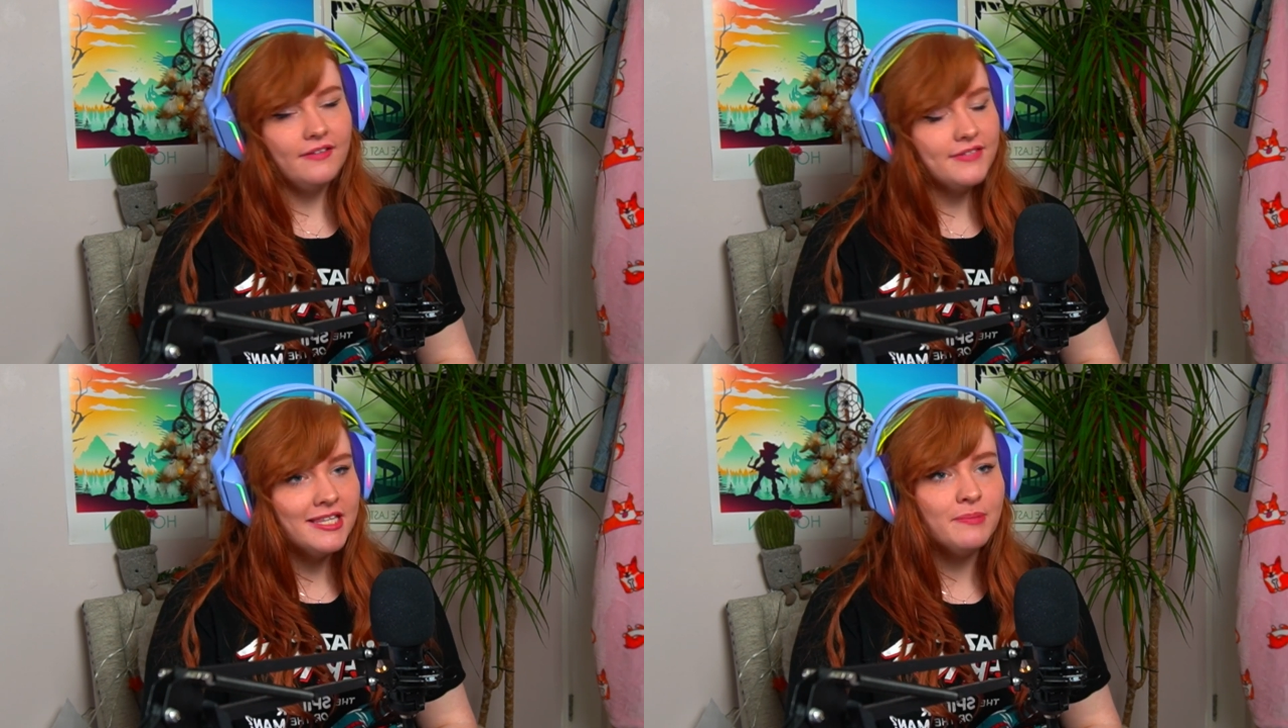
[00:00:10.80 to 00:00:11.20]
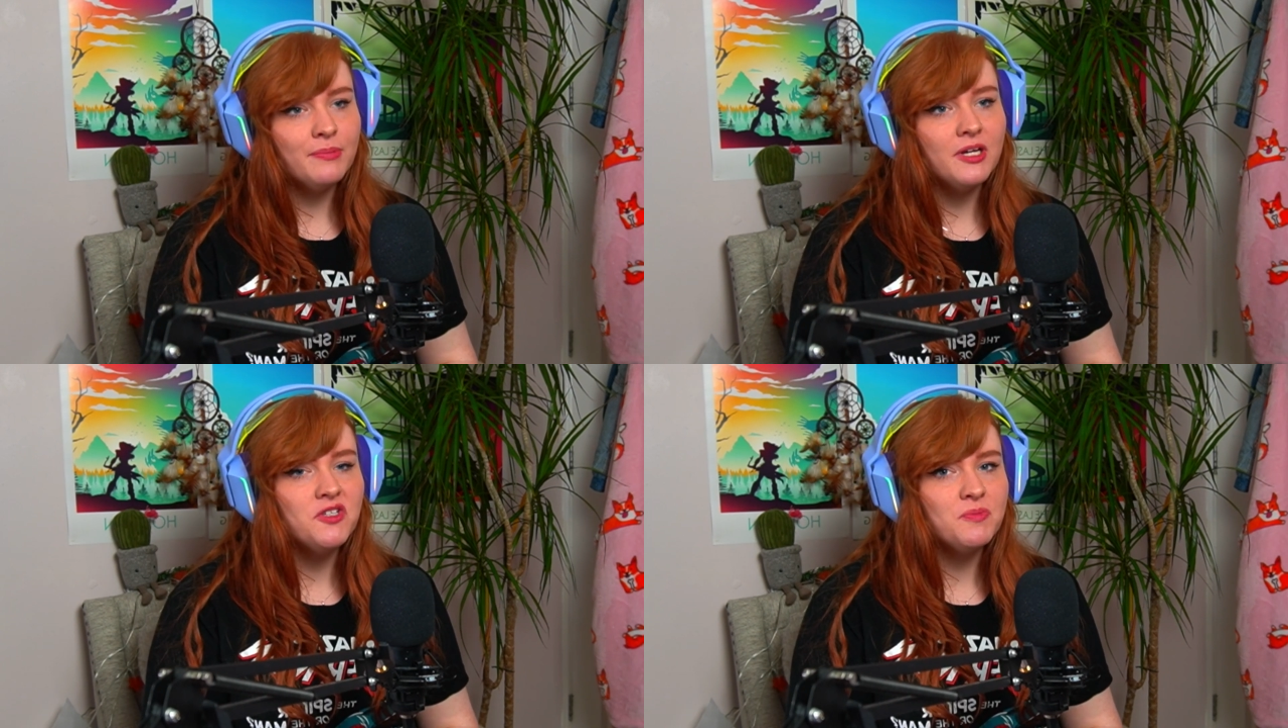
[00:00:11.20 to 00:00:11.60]
So I've seen
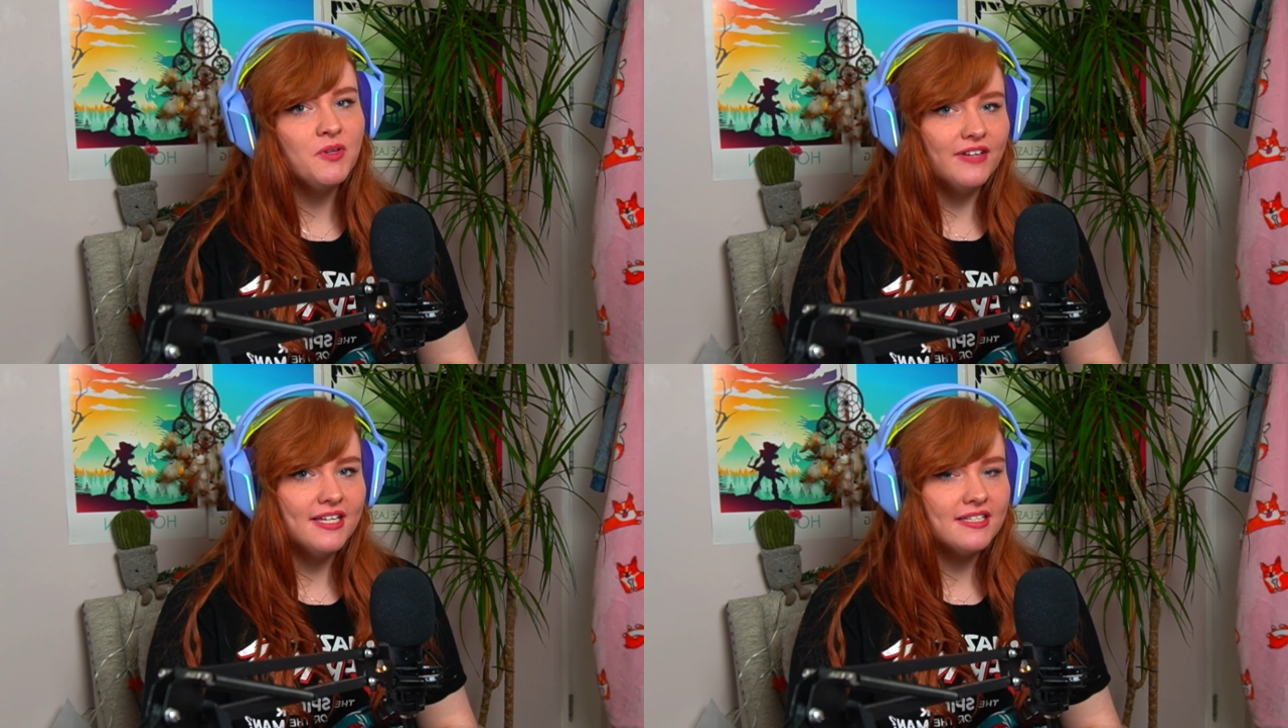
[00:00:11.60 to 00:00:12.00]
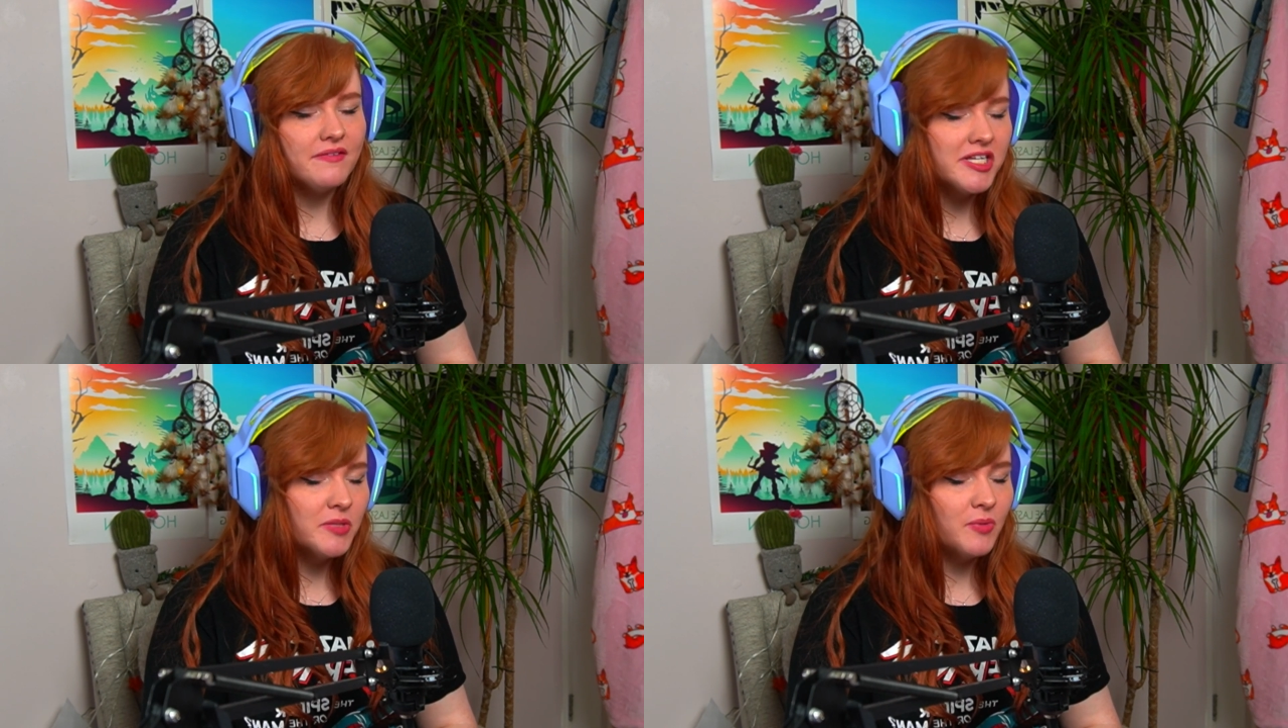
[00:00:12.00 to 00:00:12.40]
the previous movies,
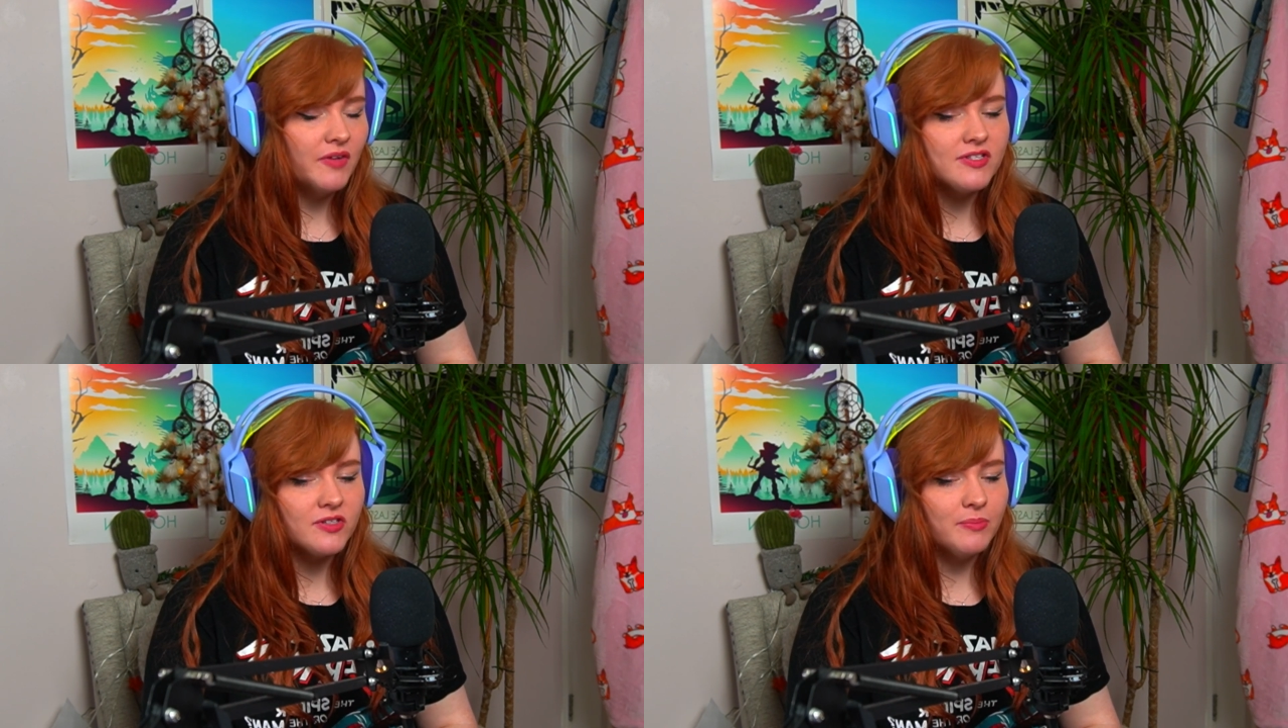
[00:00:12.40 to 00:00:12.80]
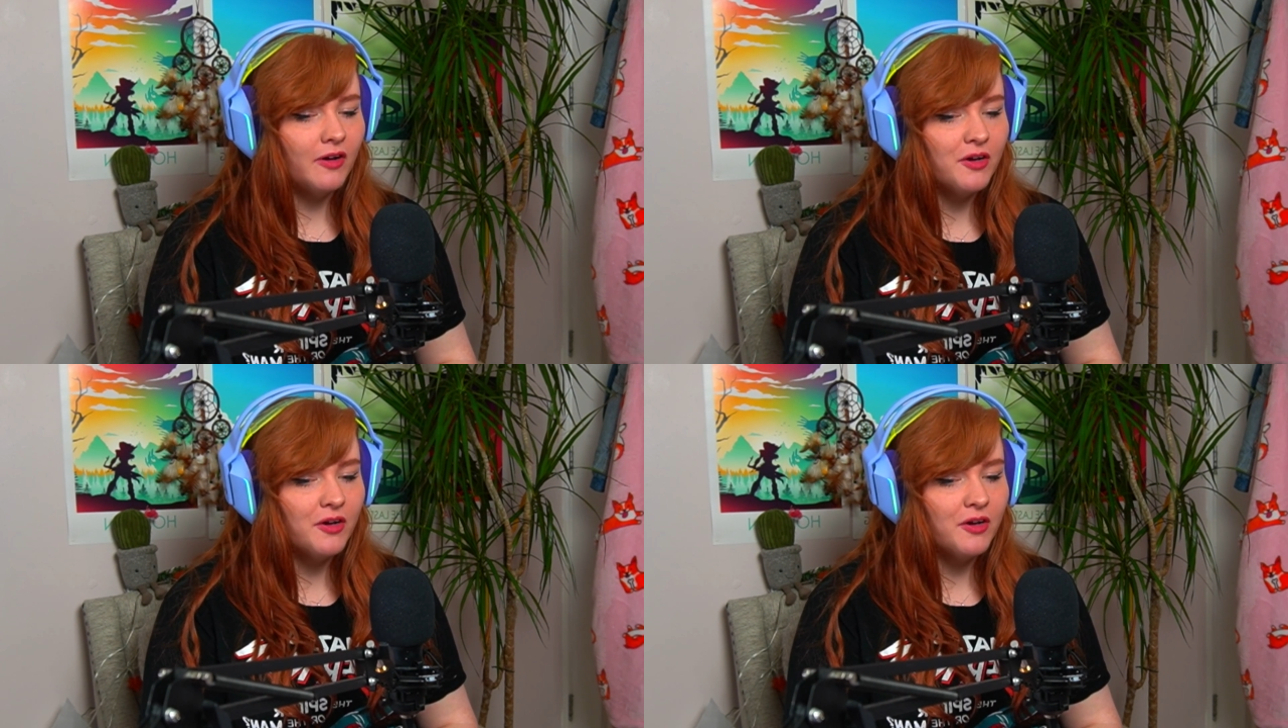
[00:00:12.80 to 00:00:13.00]
I've seen the previous Tom